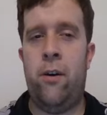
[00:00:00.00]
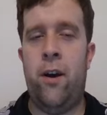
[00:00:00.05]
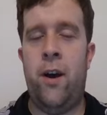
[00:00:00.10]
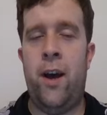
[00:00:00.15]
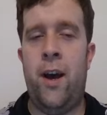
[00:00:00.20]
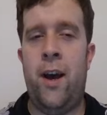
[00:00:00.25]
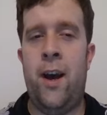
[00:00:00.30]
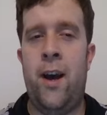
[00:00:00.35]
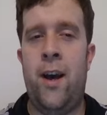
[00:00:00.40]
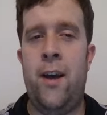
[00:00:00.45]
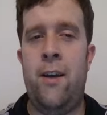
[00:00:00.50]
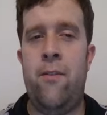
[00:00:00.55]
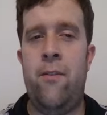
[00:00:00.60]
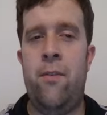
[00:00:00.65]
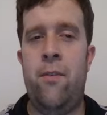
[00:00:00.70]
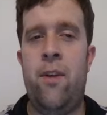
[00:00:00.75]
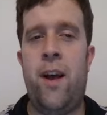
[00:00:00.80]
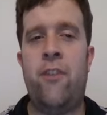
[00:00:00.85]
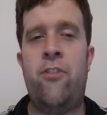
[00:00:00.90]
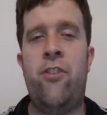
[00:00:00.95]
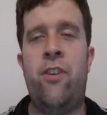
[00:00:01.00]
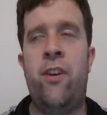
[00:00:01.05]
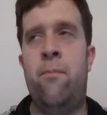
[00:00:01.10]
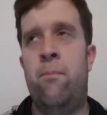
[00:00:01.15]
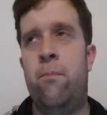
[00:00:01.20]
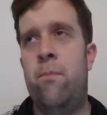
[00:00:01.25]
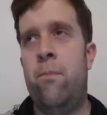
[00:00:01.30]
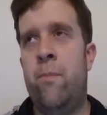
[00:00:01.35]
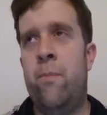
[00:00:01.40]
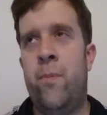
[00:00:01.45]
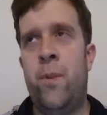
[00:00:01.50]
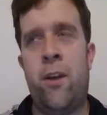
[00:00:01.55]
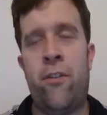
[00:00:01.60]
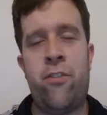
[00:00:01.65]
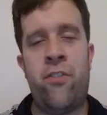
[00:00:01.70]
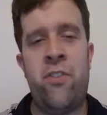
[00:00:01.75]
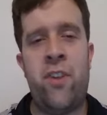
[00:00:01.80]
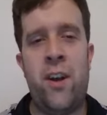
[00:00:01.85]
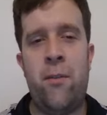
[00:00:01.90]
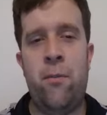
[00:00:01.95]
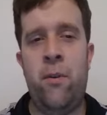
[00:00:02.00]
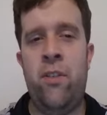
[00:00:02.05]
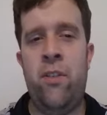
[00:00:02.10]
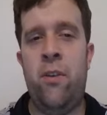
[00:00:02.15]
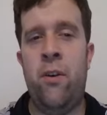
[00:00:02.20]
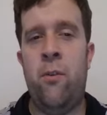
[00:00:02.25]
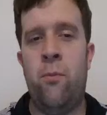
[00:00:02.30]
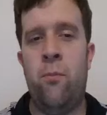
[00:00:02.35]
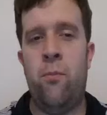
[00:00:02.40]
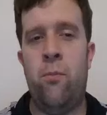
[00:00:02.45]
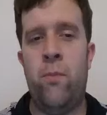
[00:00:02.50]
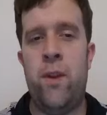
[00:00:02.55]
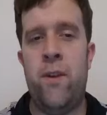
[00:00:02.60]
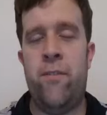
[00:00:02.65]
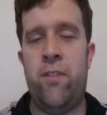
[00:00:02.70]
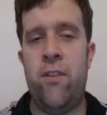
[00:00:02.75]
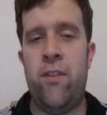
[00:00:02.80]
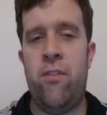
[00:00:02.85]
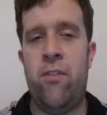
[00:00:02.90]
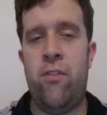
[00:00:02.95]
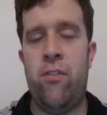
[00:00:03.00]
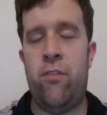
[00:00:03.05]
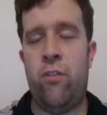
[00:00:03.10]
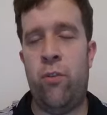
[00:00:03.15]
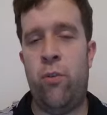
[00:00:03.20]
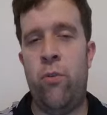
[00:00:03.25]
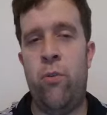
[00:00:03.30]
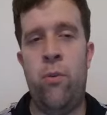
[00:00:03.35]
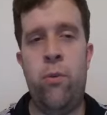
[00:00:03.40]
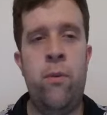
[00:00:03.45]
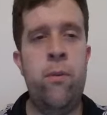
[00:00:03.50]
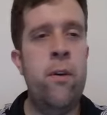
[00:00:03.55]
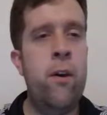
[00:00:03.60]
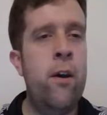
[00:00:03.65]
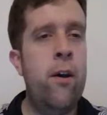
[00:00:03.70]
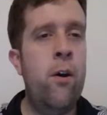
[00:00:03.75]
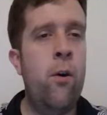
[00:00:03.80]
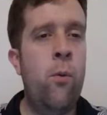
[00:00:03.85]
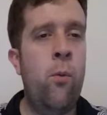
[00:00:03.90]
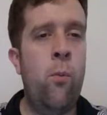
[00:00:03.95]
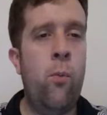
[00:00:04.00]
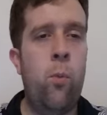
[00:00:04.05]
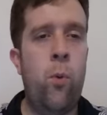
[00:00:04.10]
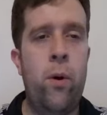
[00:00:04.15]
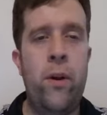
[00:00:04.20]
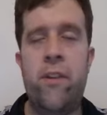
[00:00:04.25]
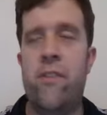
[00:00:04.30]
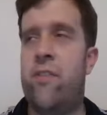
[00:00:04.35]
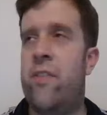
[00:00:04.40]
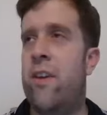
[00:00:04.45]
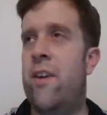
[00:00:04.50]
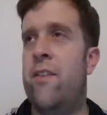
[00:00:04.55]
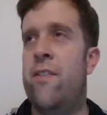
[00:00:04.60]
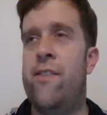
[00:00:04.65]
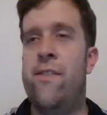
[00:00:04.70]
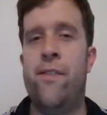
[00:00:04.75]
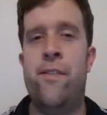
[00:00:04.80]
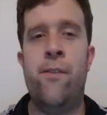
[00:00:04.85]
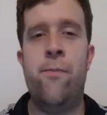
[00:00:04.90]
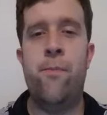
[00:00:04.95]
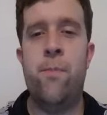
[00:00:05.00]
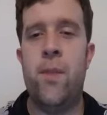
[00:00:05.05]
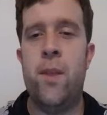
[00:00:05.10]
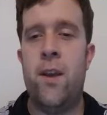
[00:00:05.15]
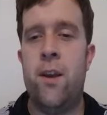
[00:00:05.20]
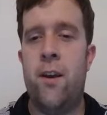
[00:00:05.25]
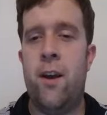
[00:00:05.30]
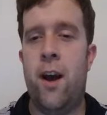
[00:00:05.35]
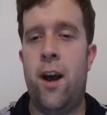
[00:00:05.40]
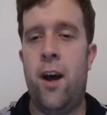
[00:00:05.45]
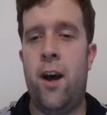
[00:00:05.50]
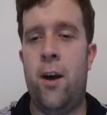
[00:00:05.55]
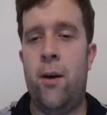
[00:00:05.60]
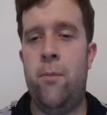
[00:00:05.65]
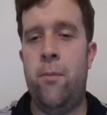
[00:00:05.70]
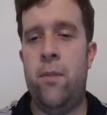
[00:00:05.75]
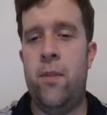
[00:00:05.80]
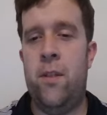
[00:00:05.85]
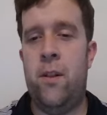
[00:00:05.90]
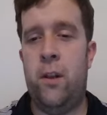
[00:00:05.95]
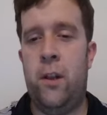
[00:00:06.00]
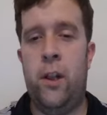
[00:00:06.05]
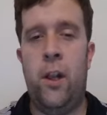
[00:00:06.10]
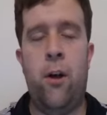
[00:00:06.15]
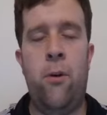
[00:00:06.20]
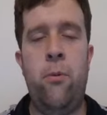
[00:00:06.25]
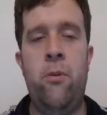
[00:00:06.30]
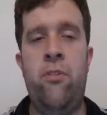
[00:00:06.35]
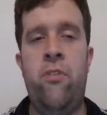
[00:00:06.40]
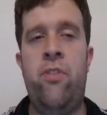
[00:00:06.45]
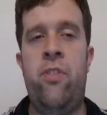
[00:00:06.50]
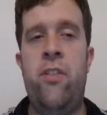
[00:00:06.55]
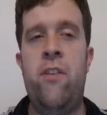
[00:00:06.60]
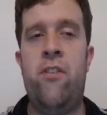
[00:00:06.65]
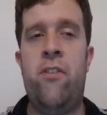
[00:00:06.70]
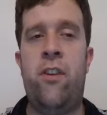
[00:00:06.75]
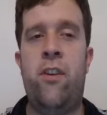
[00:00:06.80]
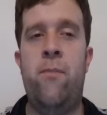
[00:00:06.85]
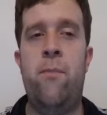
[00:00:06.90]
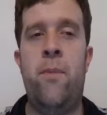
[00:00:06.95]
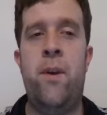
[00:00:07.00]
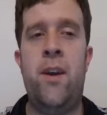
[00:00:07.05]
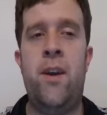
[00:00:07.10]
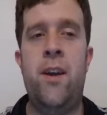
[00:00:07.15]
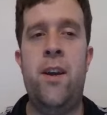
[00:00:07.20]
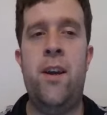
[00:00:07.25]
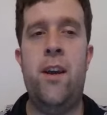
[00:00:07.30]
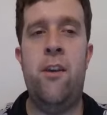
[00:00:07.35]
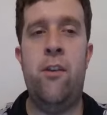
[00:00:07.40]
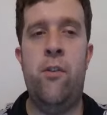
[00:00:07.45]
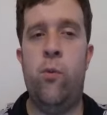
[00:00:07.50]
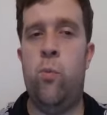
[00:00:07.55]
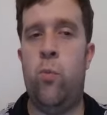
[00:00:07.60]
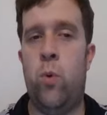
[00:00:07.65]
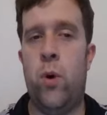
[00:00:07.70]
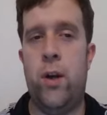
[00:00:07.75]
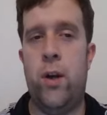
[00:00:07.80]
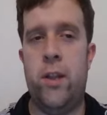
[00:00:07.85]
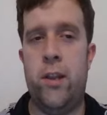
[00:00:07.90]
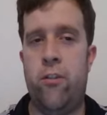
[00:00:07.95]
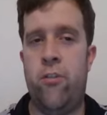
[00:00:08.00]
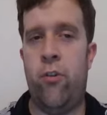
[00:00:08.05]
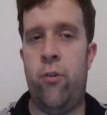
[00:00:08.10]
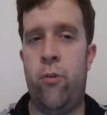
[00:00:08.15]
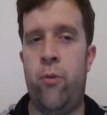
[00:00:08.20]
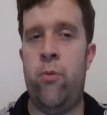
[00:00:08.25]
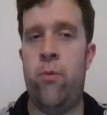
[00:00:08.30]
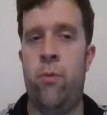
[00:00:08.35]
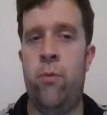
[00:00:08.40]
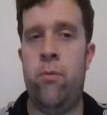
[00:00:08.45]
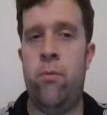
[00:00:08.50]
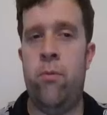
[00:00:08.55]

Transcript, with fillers: Uh, actually, I'll start with if this is two, what is this? Um, the lowest this can be is one, two.